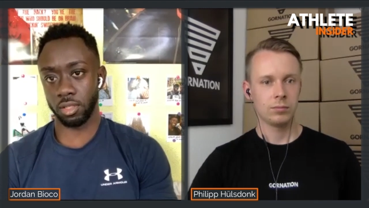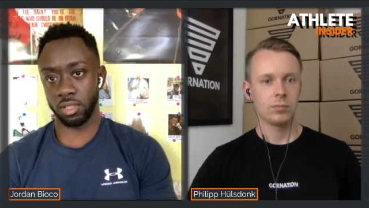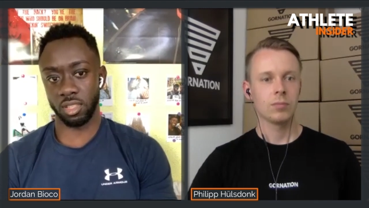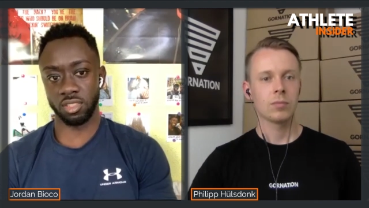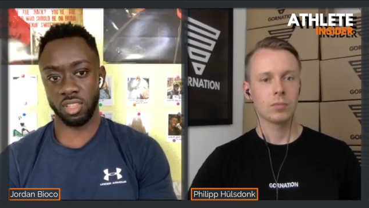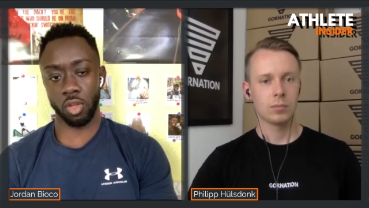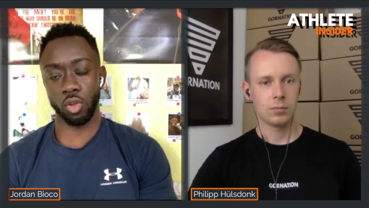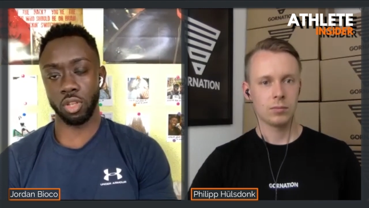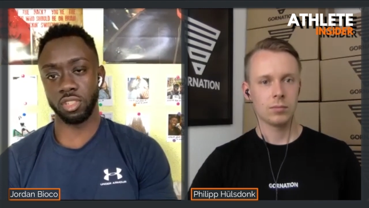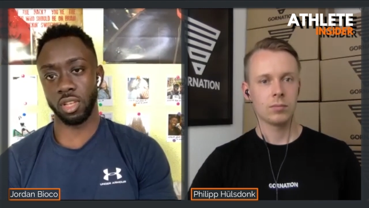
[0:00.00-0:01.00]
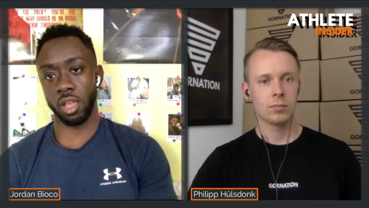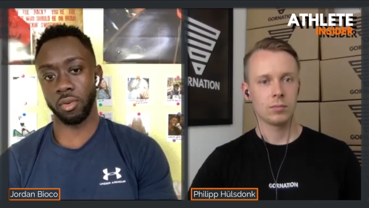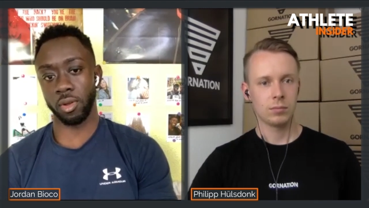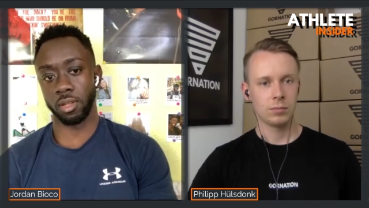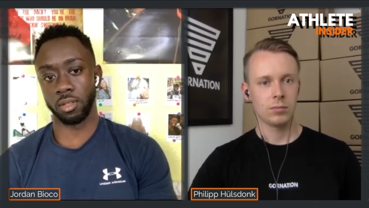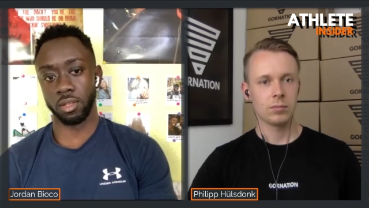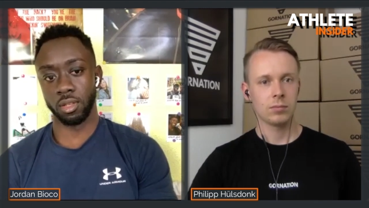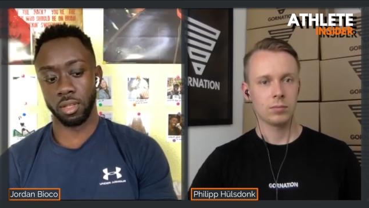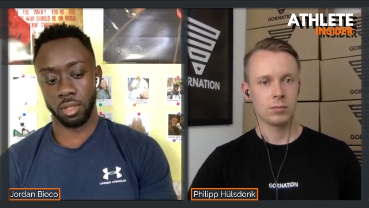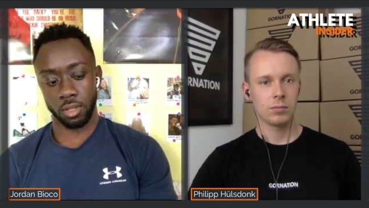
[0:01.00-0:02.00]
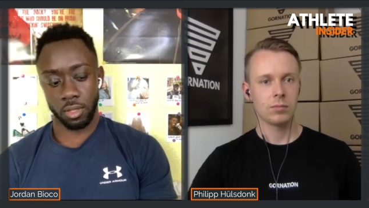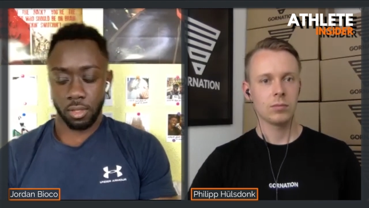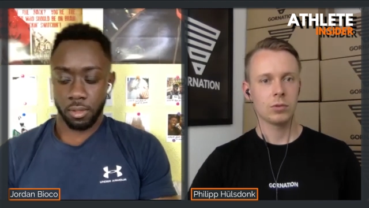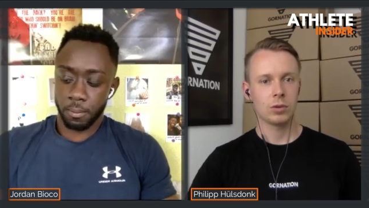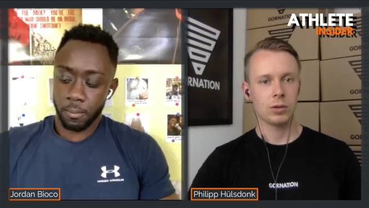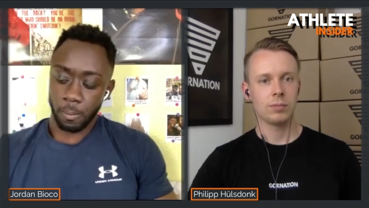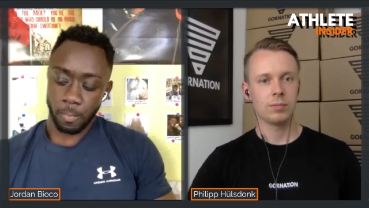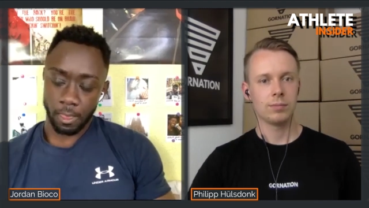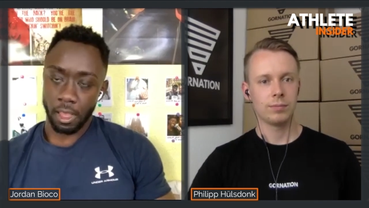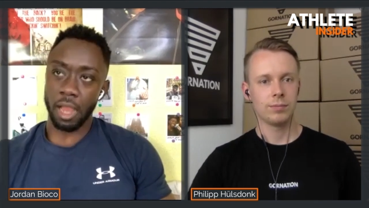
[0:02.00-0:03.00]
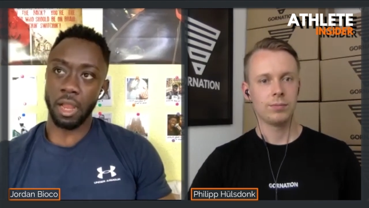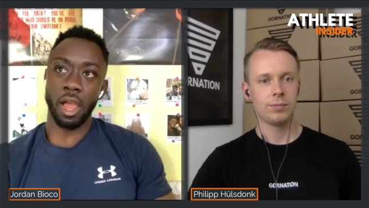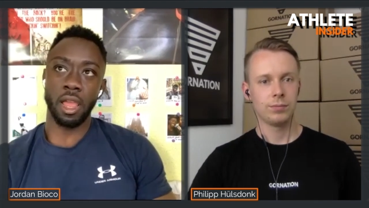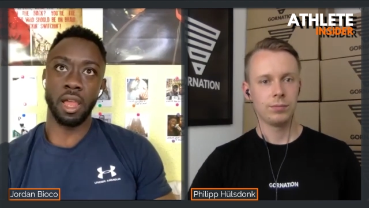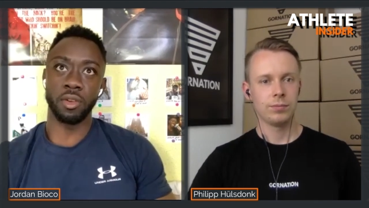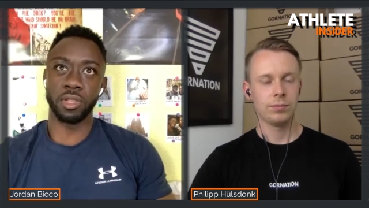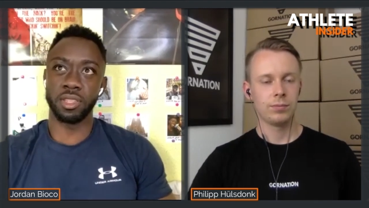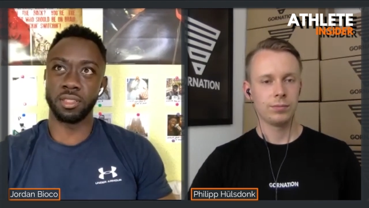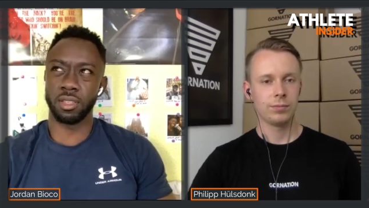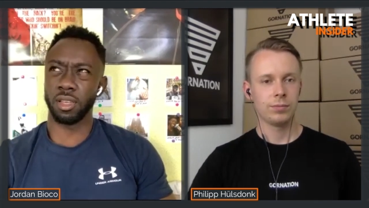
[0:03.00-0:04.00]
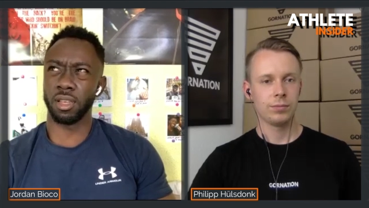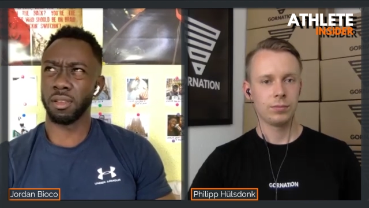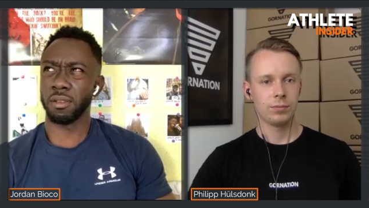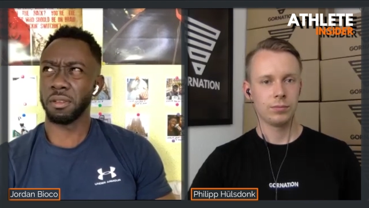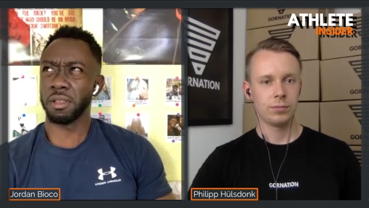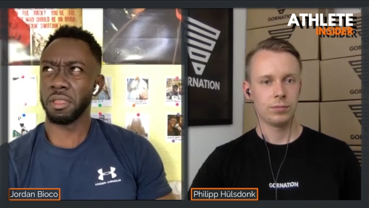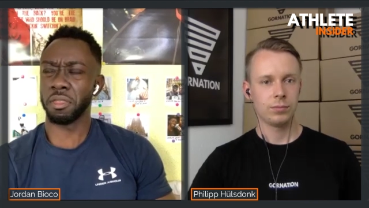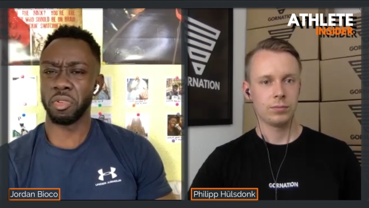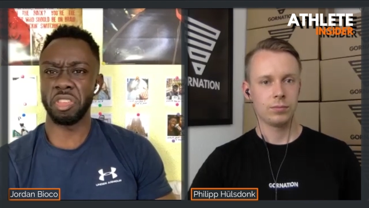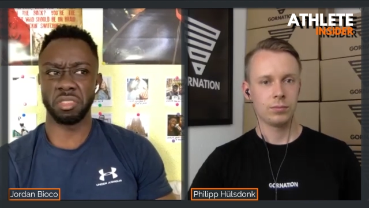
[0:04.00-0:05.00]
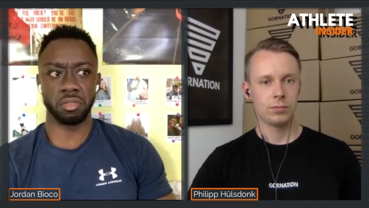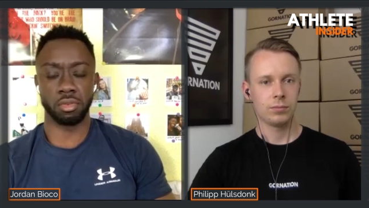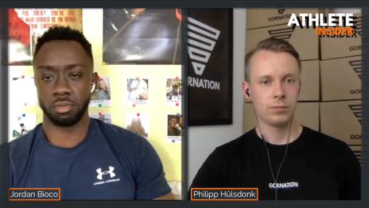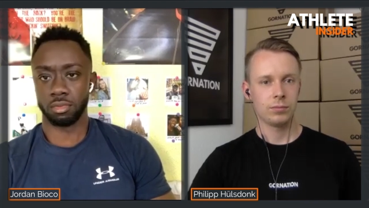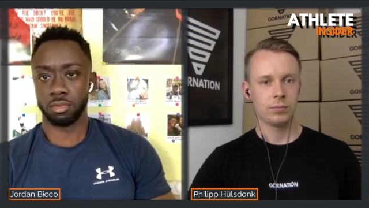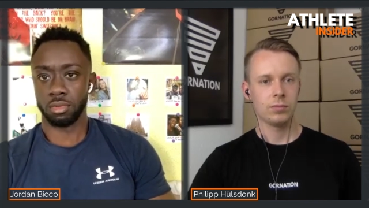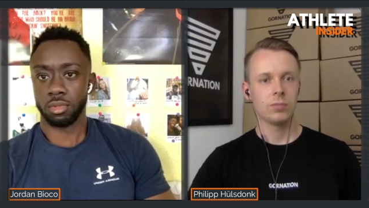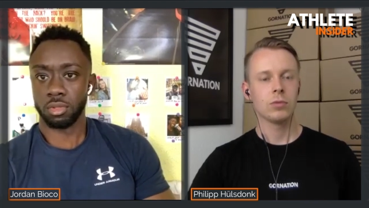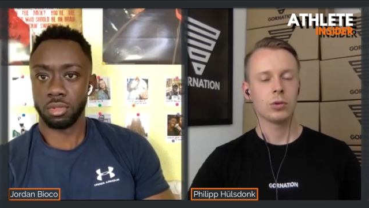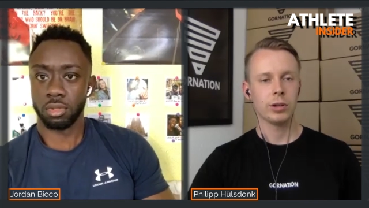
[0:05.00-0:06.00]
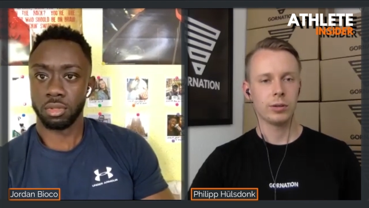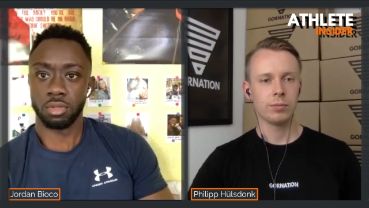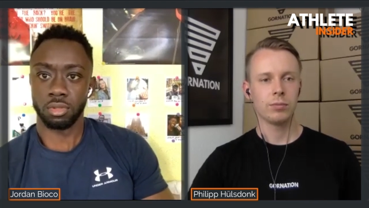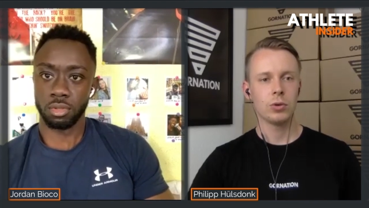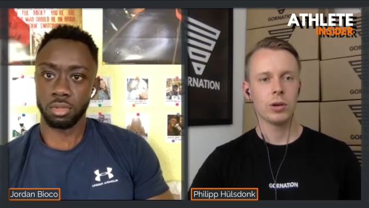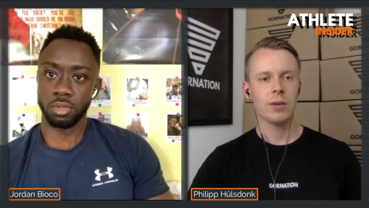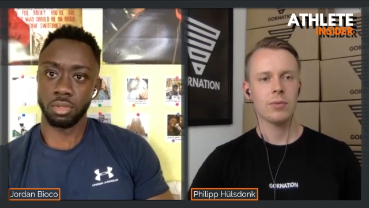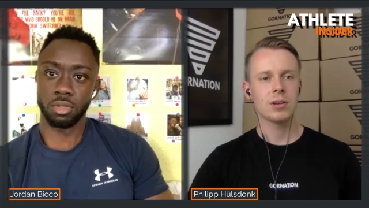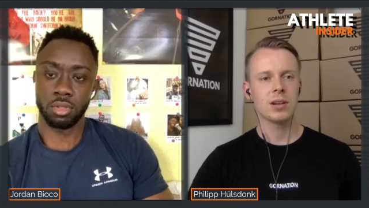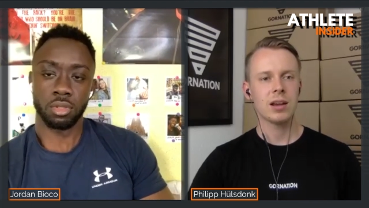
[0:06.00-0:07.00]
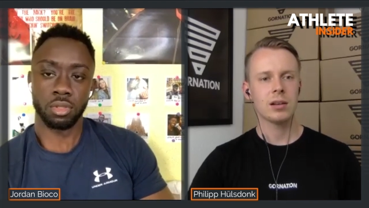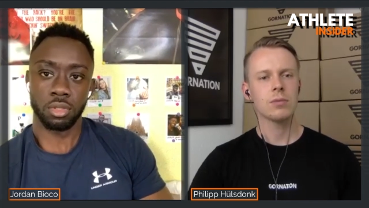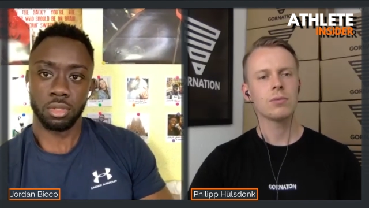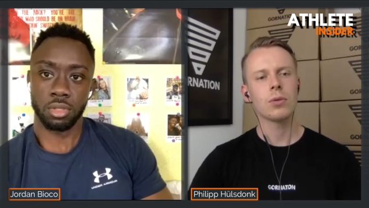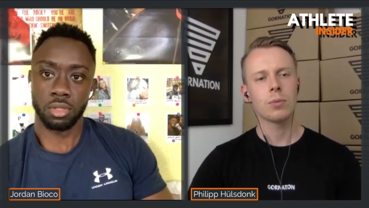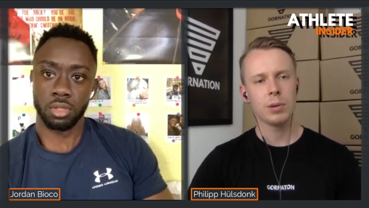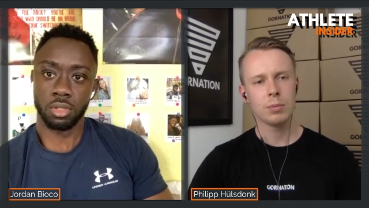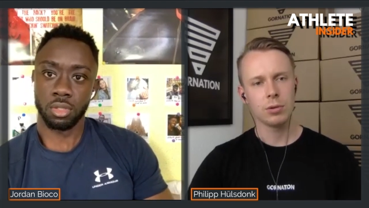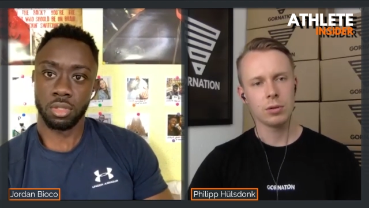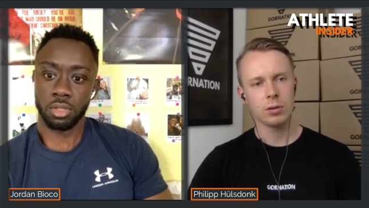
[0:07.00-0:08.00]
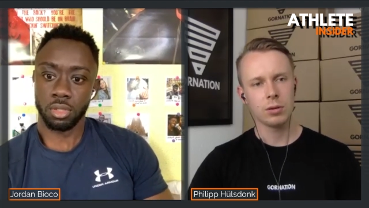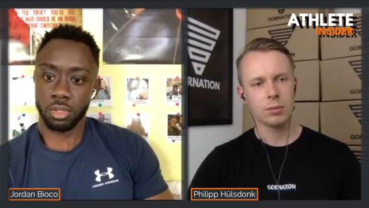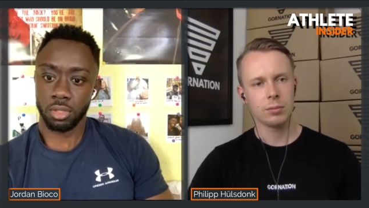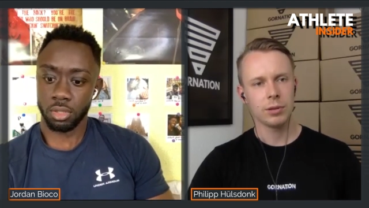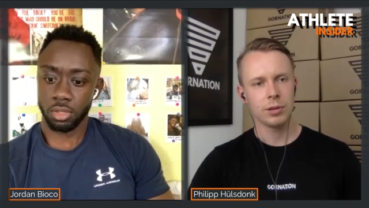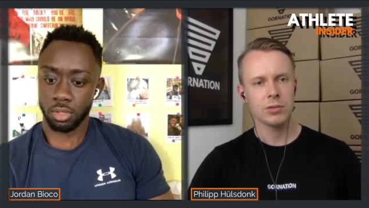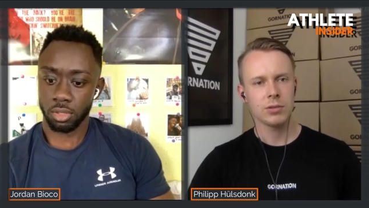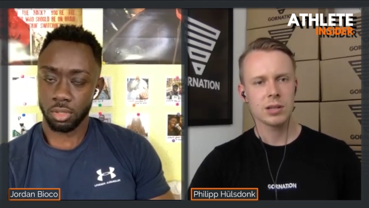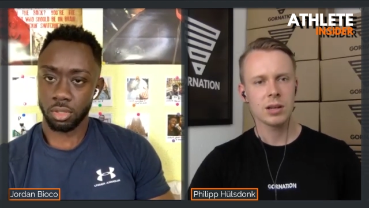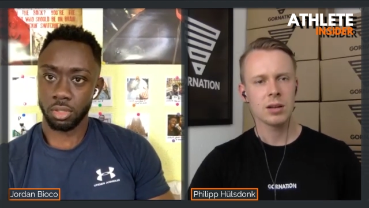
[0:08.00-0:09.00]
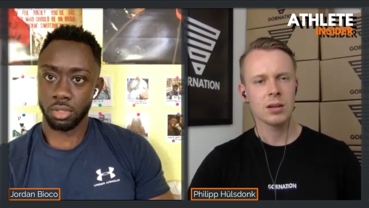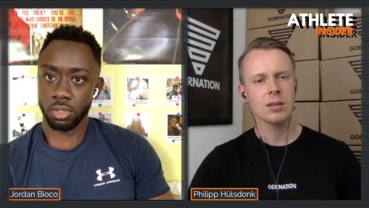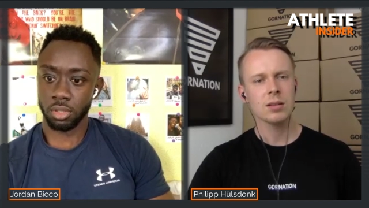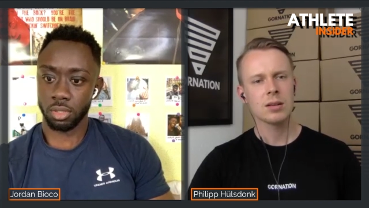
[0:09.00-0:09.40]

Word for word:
Speaker 1: It's in psychological area. Okay. I, I, I read it uh, three years ago.
Speaker 2: Okay. Do you have the title for the people interested in it?